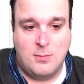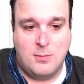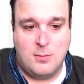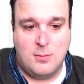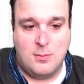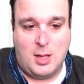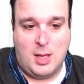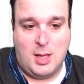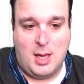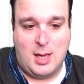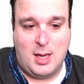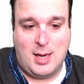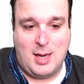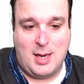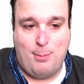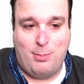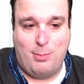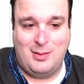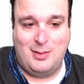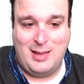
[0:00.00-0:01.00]
And I
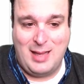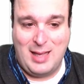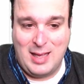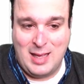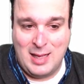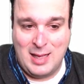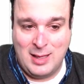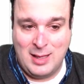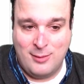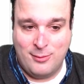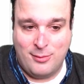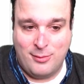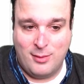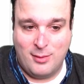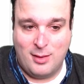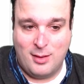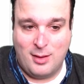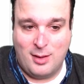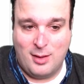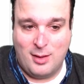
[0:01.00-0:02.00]
believe
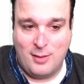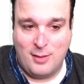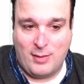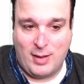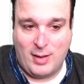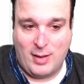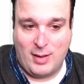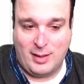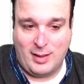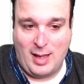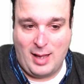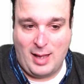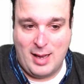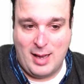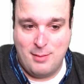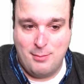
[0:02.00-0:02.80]
if I click edit